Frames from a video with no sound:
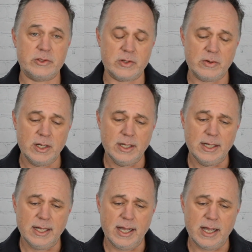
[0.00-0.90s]
So
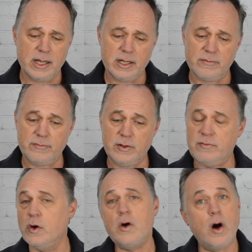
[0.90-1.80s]
uh, if you
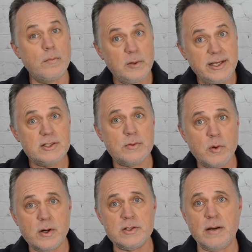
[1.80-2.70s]
feel called, please
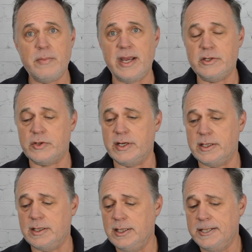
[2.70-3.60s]
support us on
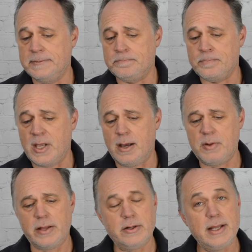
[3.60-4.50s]
Patreon. Uh,
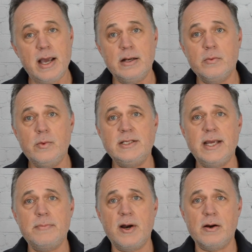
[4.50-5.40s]
but other than that, we
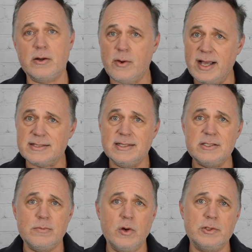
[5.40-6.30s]
take prayer requests. It's
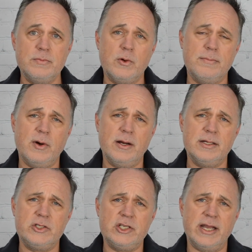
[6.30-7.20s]
the most important part of
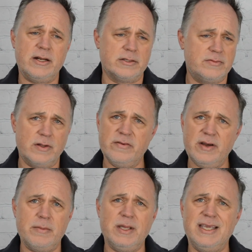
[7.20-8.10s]
this channel. It's from the
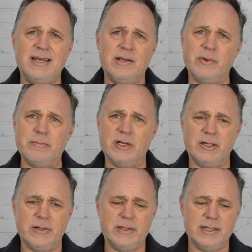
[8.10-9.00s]
very beginning we've been
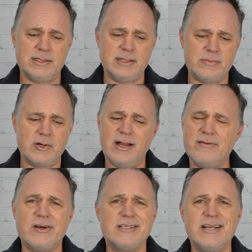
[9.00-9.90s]
doing this, and we're
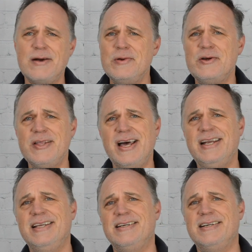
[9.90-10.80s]
never going to stop doing that
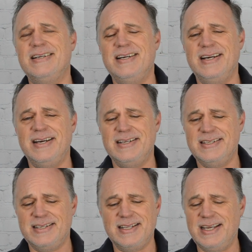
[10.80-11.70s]
either. Uh,
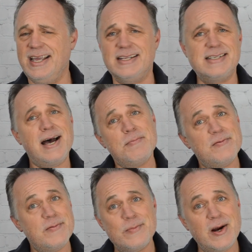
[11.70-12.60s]
they, they, can't stop you
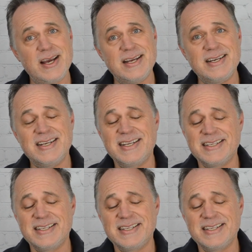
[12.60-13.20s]
from praying.